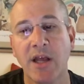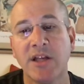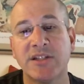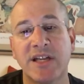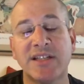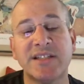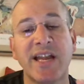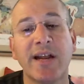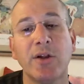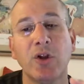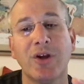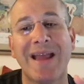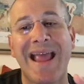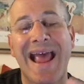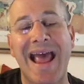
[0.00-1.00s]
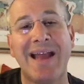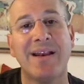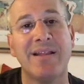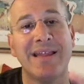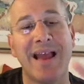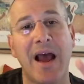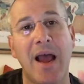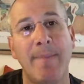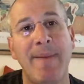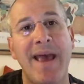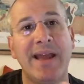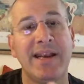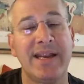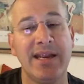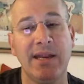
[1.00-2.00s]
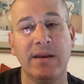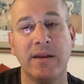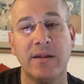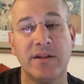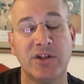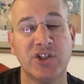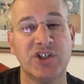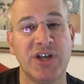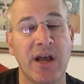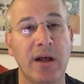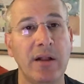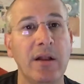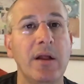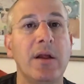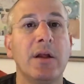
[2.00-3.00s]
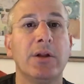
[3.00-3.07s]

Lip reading: So let's take a look at the iPad in the shell,